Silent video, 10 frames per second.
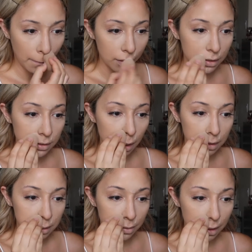and the
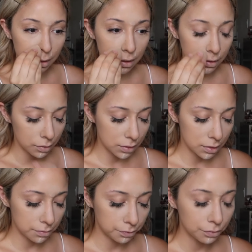sides of my
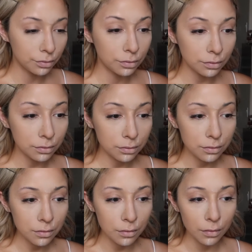nose,
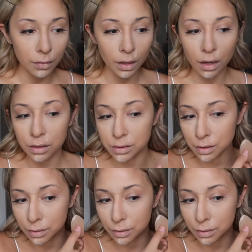also